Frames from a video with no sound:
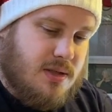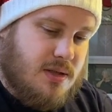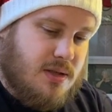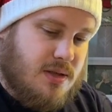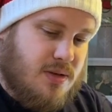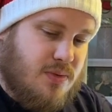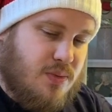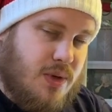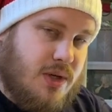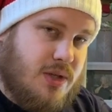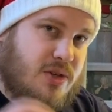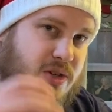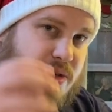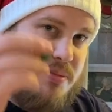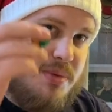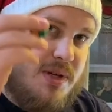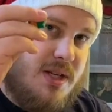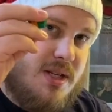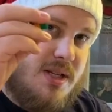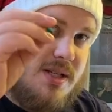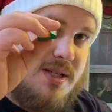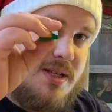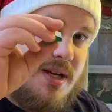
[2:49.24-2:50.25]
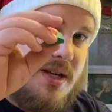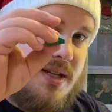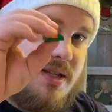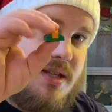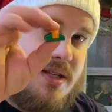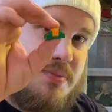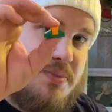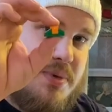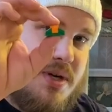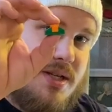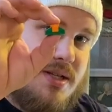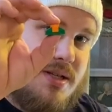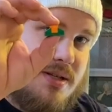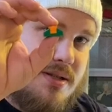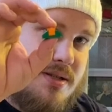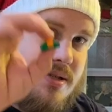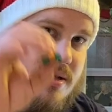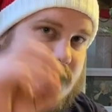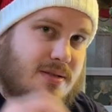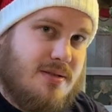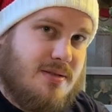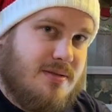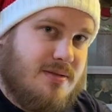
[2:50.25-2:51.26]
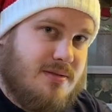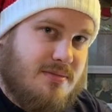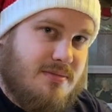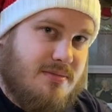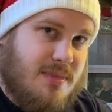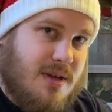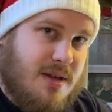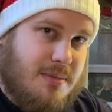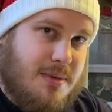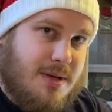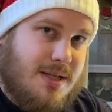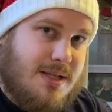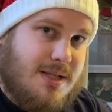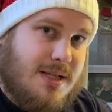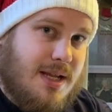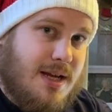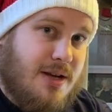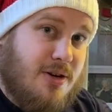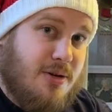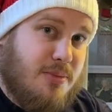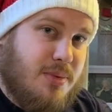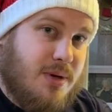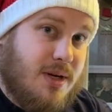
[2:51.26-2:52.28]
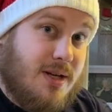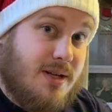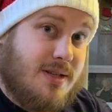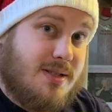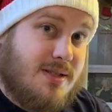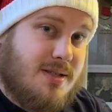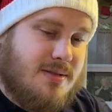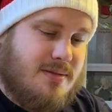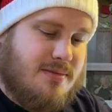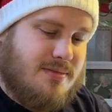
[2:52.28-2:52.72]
What could be inside this present? Maybe it's Lego bricks.